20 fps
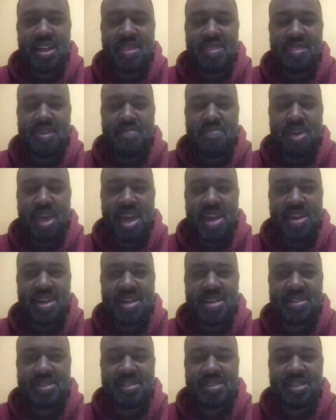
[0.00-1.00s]
the
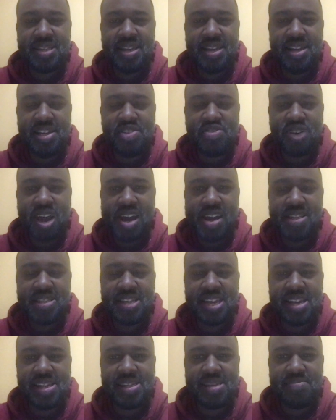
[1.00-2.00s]
bandits and try to
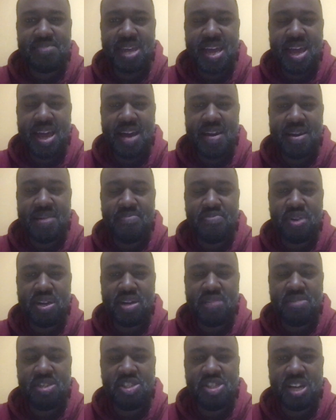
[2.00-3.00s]
take them down and bring
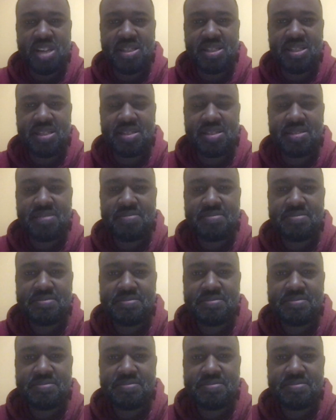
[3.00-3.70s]
them to justice.